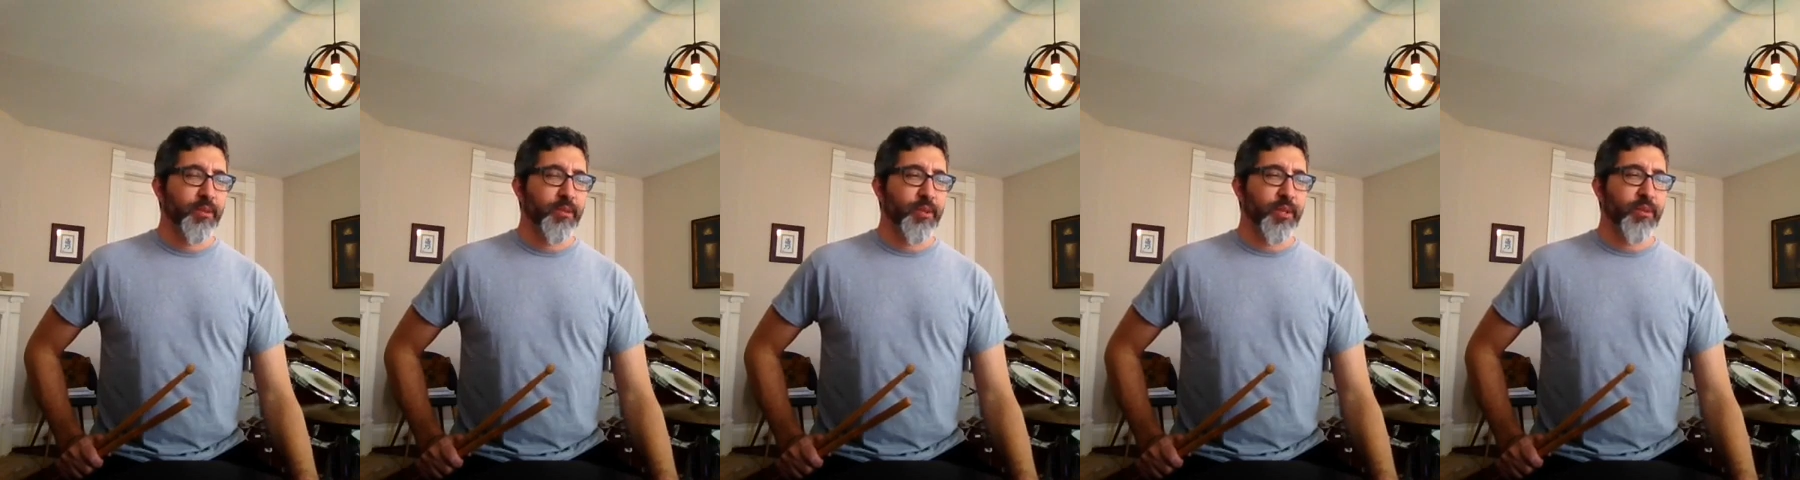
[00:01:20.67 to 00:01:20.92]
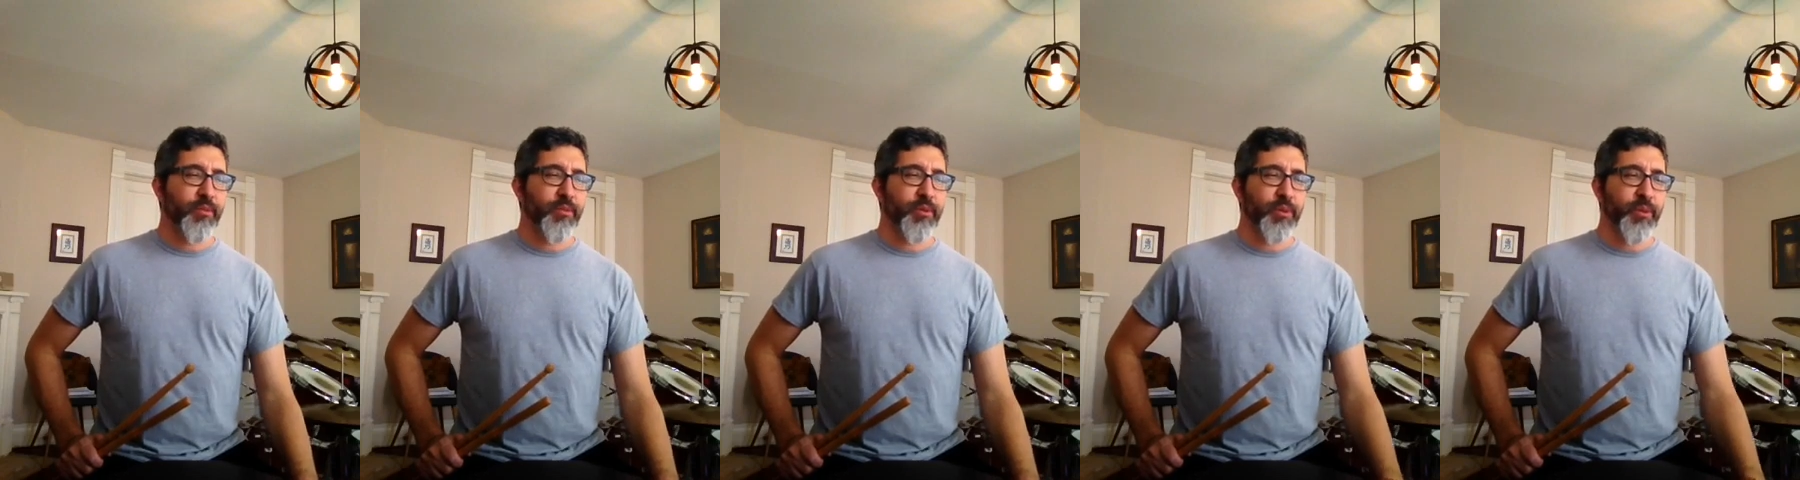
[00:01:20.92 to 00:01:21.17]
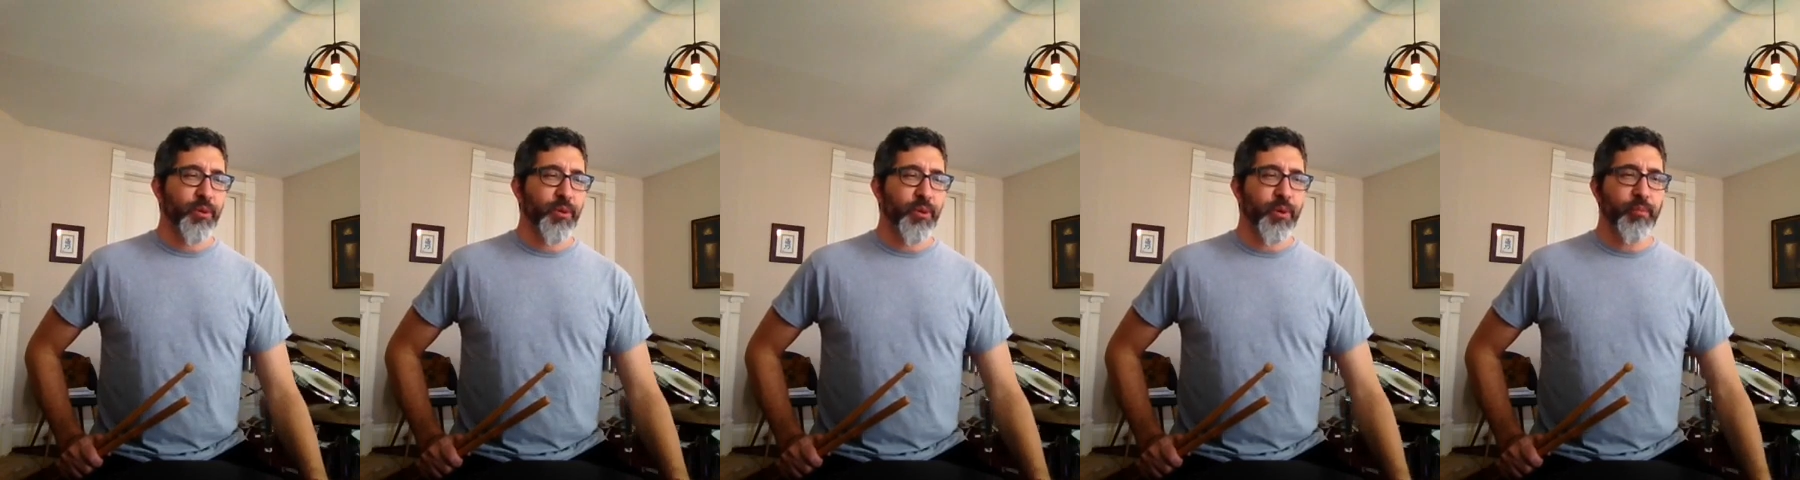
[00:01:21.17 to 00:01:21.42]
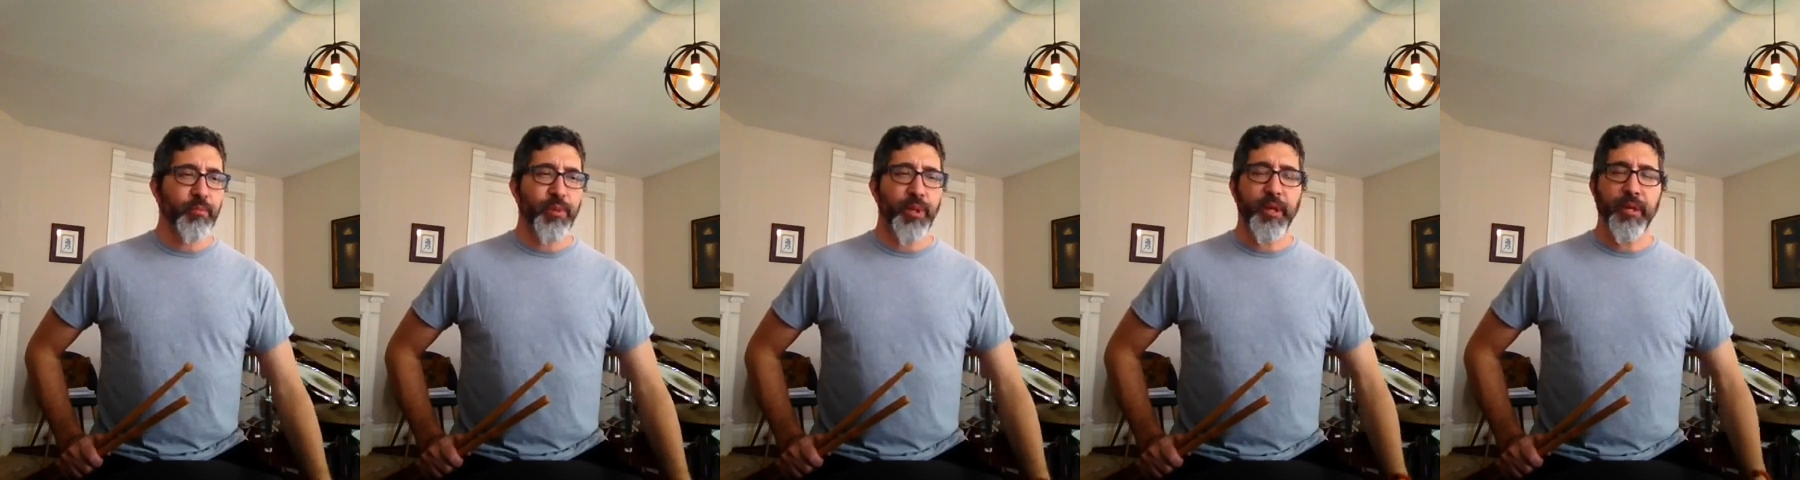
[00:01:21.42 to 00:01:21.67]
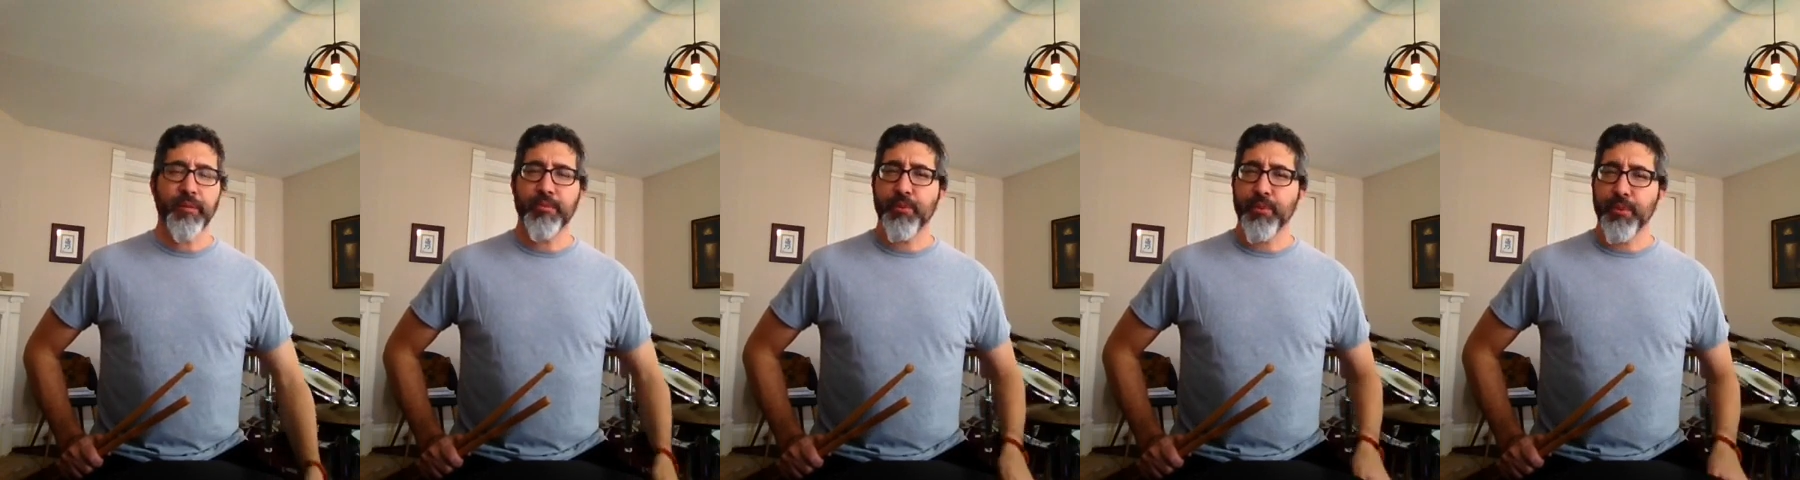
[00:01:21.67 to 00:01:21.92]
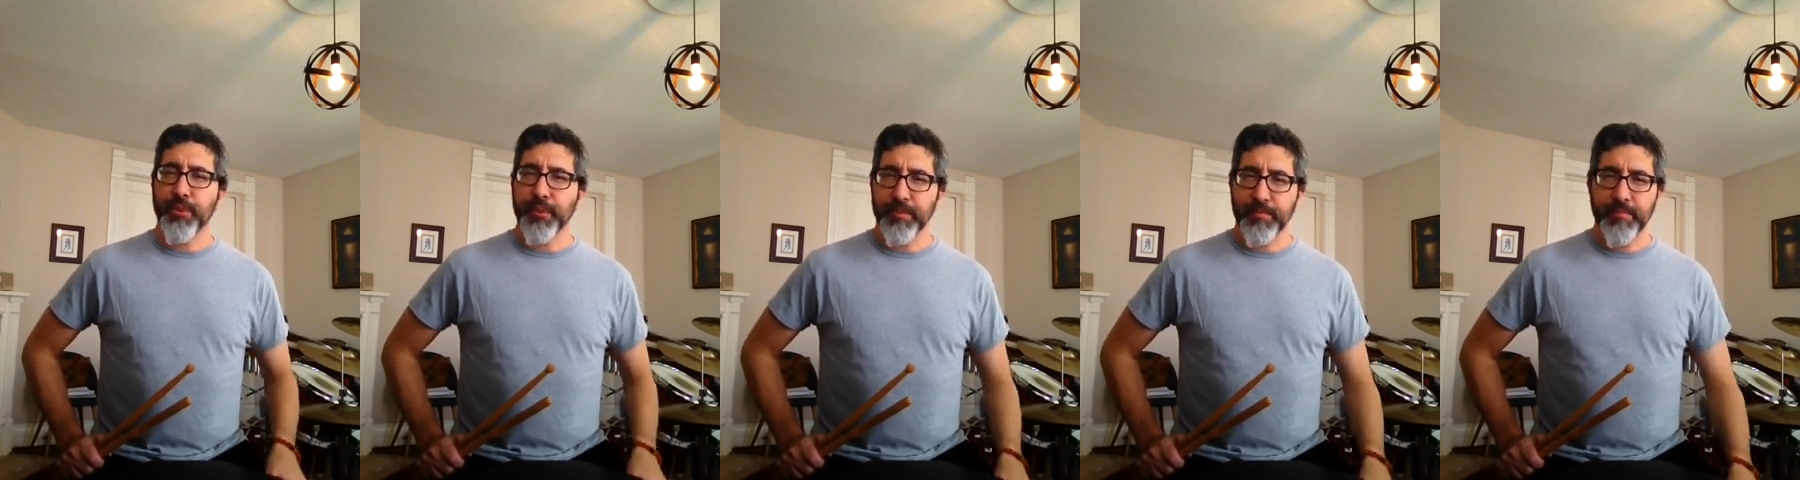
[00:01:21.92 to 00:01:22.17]
Okay. So I'm going to go ahead and play it
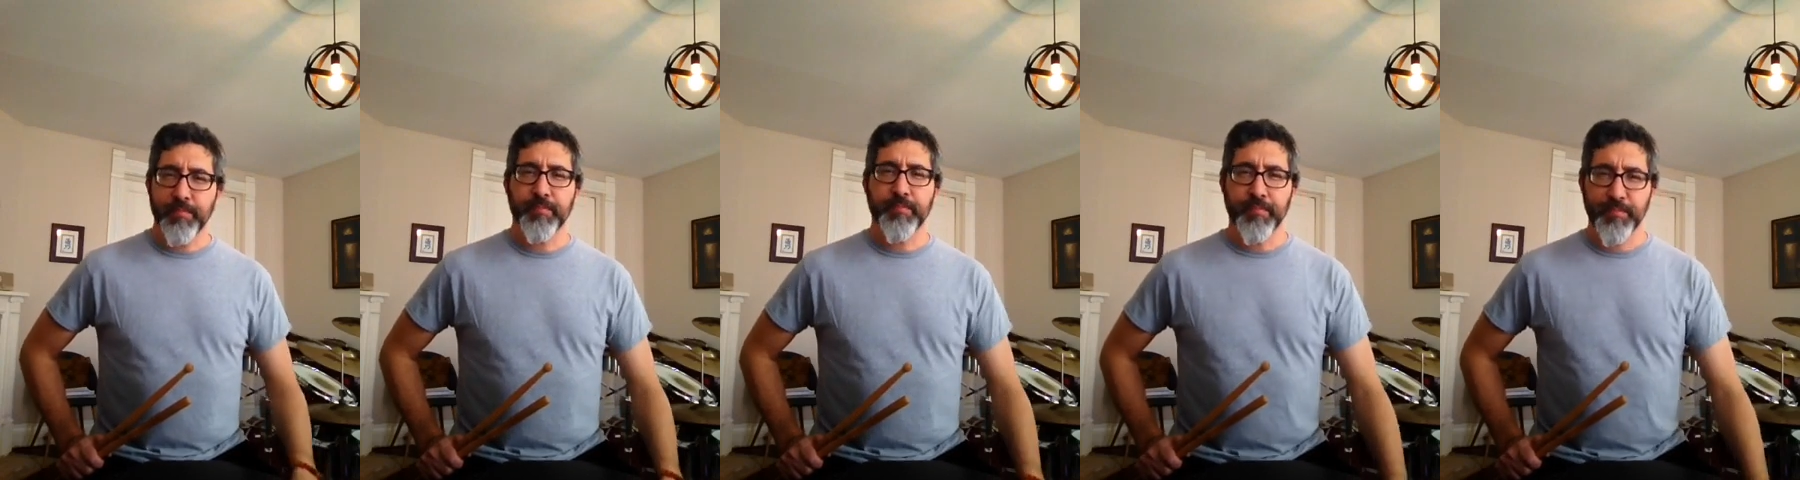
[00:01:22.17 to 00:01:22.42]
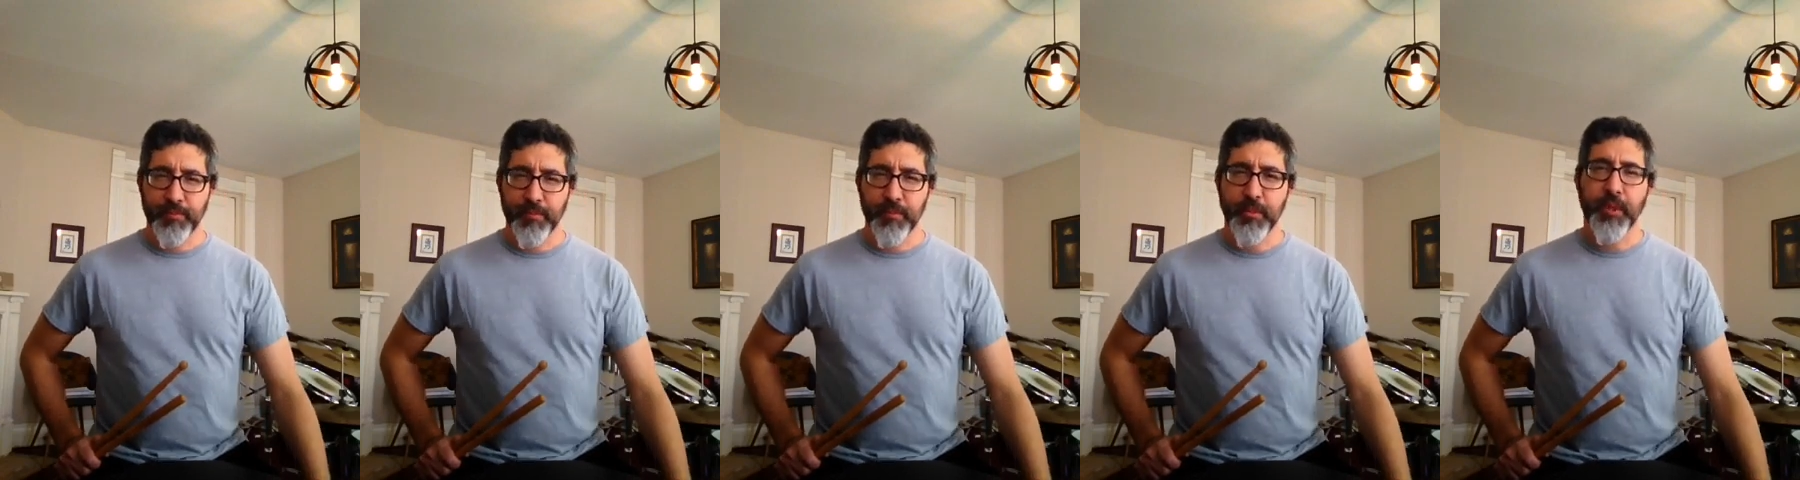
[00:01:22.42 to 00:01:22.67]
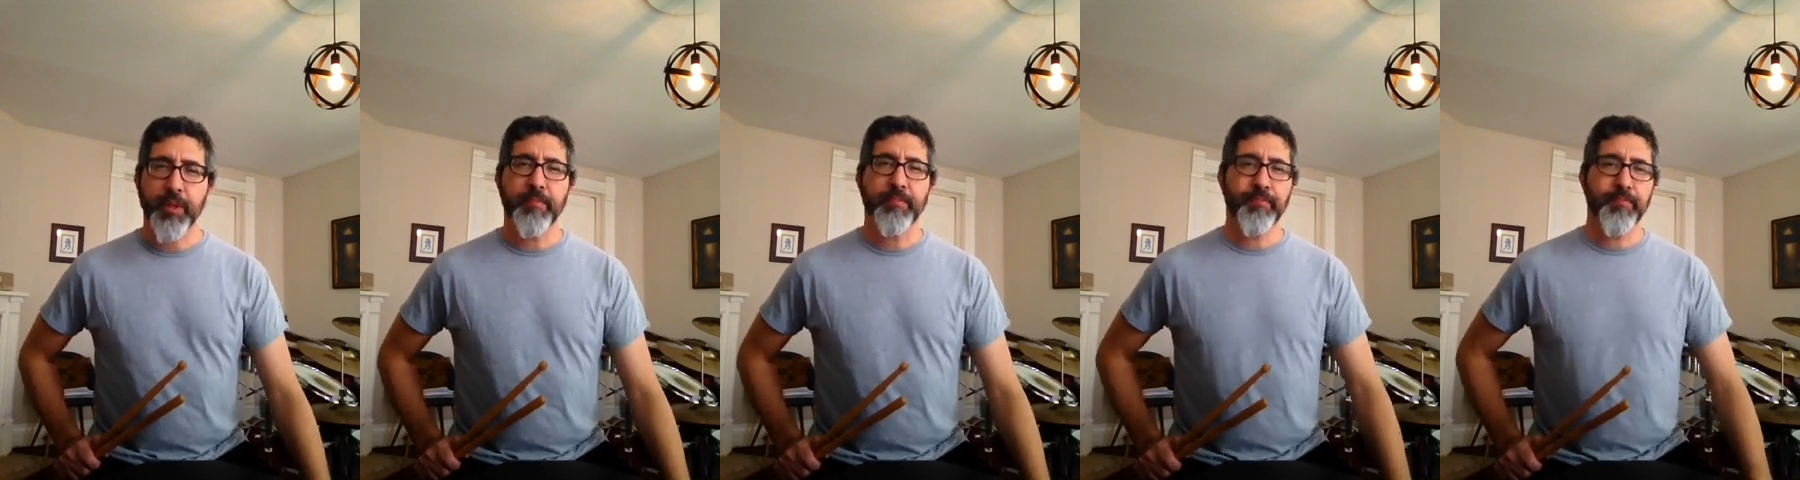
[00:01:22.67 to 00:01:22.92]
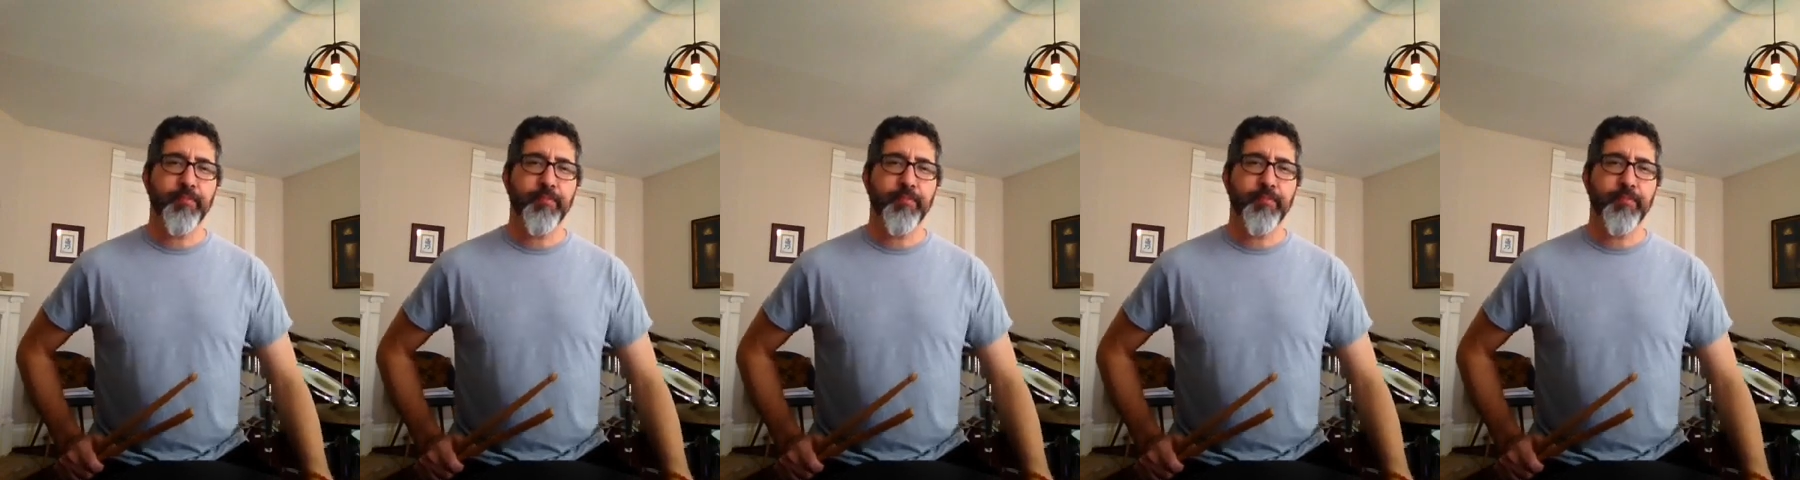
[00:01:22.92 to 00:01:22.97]
for you. Okay.